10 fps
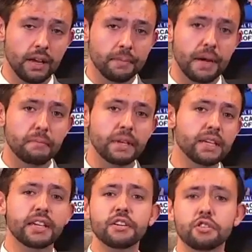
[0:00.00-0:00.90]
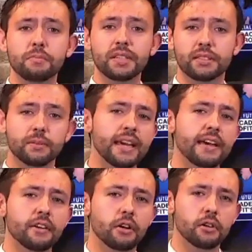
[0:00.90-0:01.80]
Now, in case you missed it, we
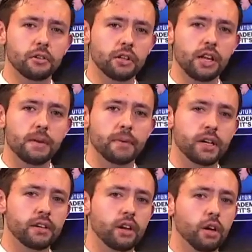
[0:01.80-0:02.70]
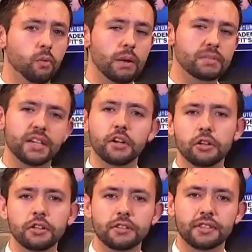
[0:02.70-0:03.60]
had an article up on our website
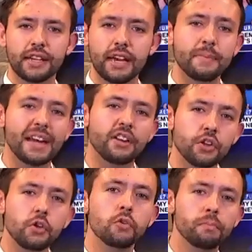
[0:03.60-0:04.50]
earlier today about a new